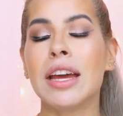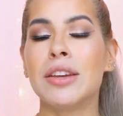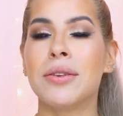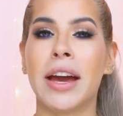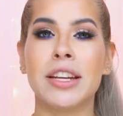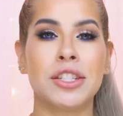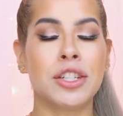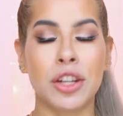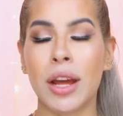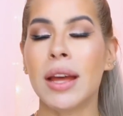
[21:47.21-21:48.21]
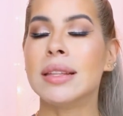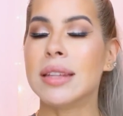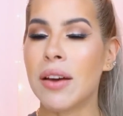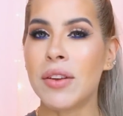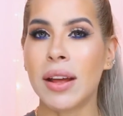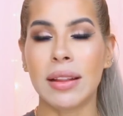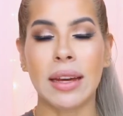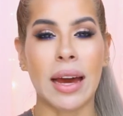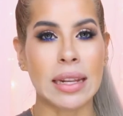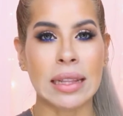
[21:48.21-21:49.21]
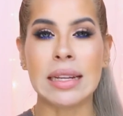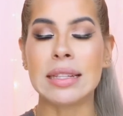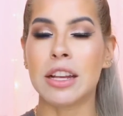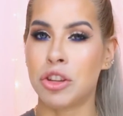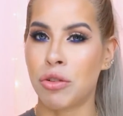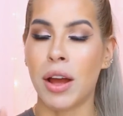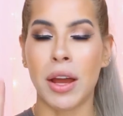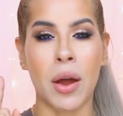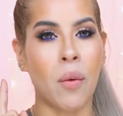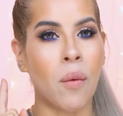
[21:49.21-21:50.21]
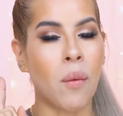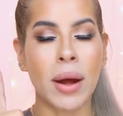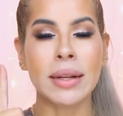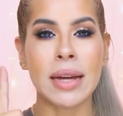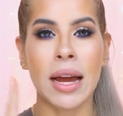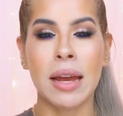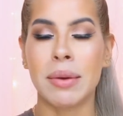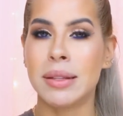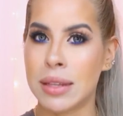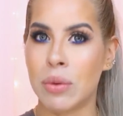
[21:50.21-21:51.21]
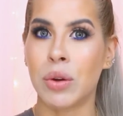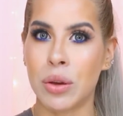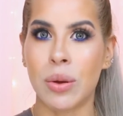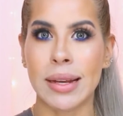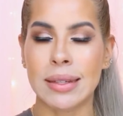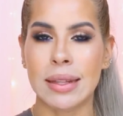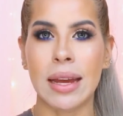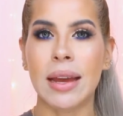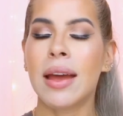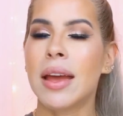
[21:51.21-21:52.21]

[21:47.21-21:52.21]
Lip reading: You guys should definitely at least try it one time and see what you guys think.